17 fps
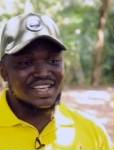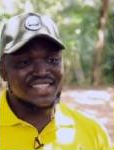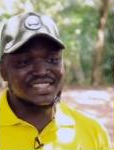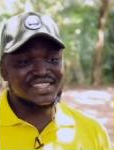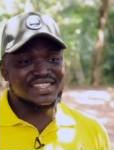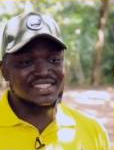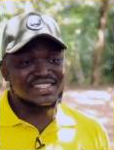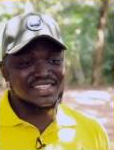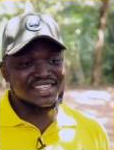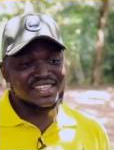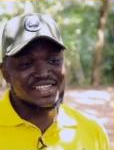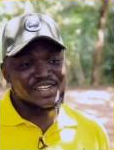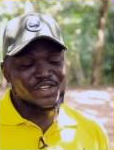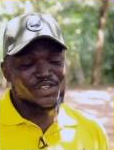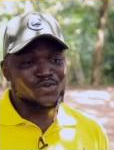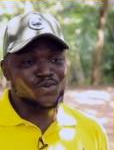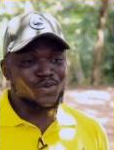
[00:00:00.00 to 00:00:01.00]
60
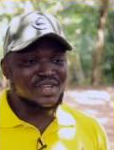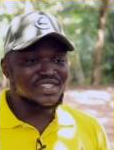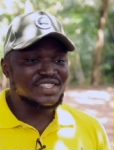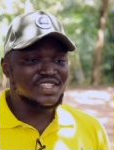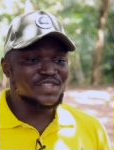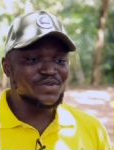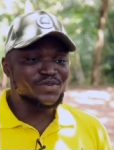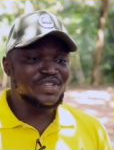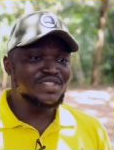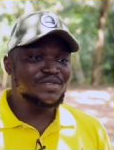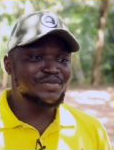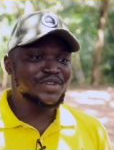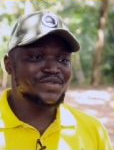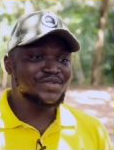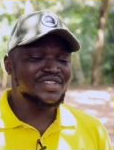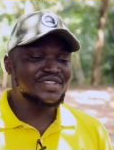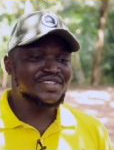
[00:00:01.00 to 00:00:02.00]
to 120
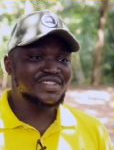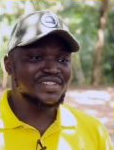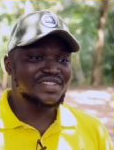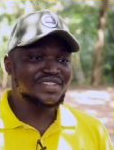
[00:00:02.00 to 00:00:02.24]
pesewas.